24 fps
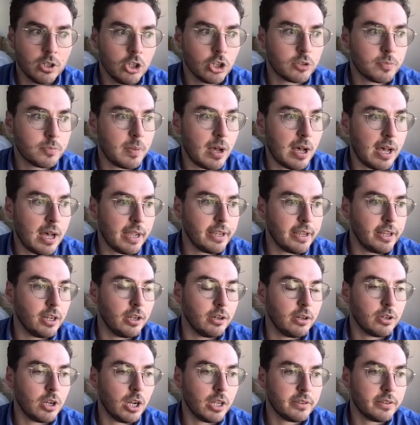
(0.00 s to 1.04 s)
looked behind,
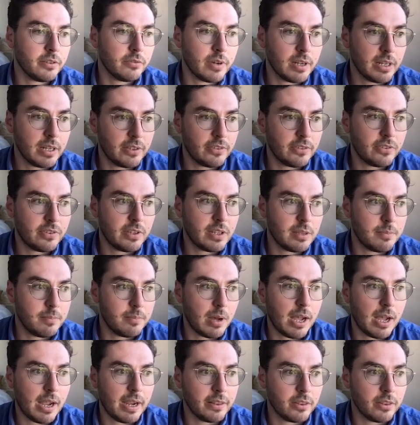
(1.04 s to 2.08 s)
got to really see
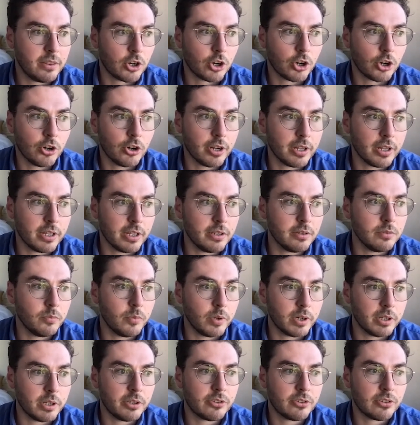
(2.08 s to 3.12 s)
behind the curtain
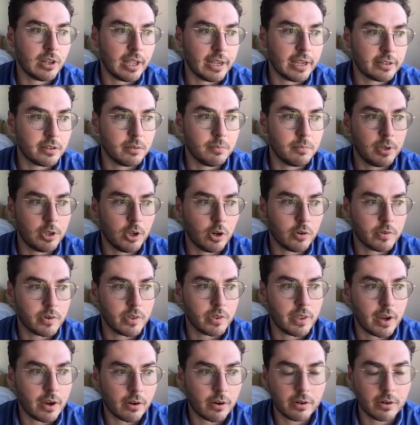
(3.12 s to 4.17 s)
what it's like to be over
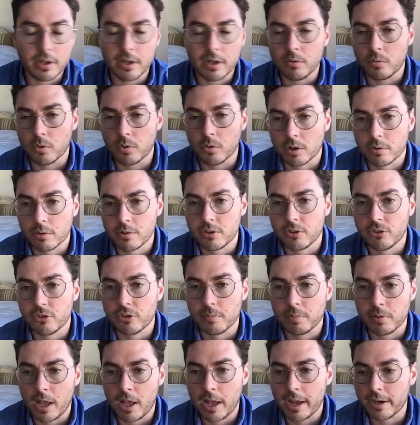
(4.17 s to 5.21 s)
there and work with the
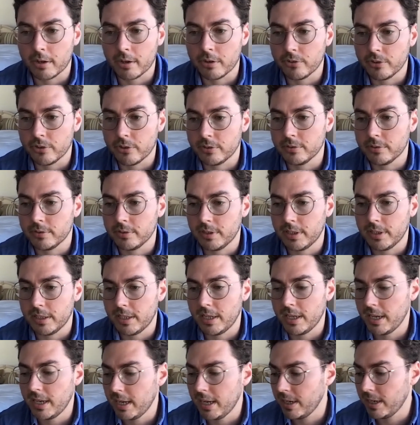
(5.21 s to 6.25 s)
suppliers. And
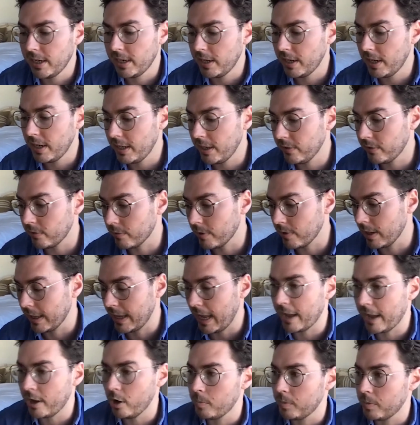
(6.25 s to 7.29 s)
it is a really
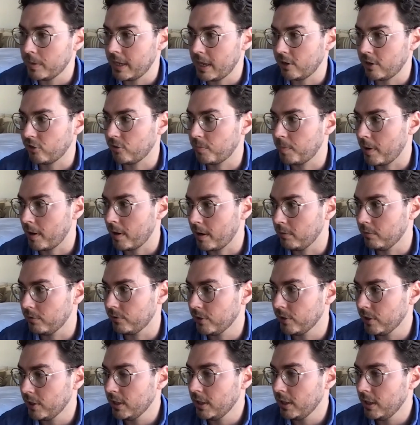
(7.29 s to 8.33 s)
eye-opening
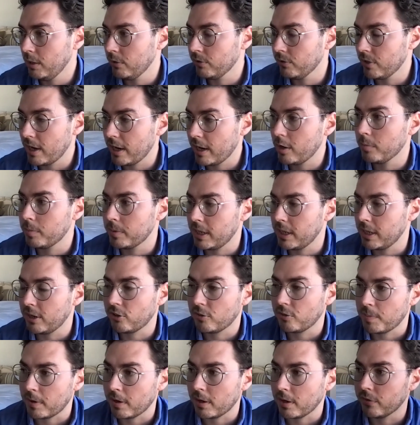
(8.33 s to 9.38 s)
experience. It was an eye-opening
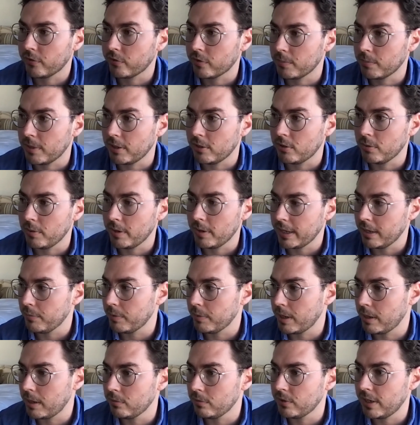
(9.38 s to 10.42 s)
experience for me doing it
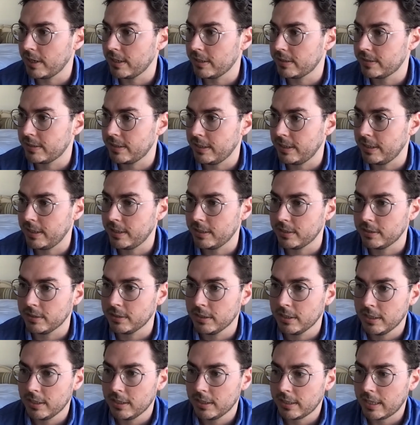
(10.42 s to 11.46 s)
when I was 18 and
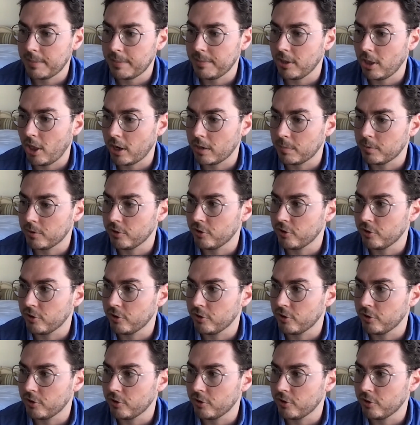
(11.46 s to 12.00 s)
gave me a lot of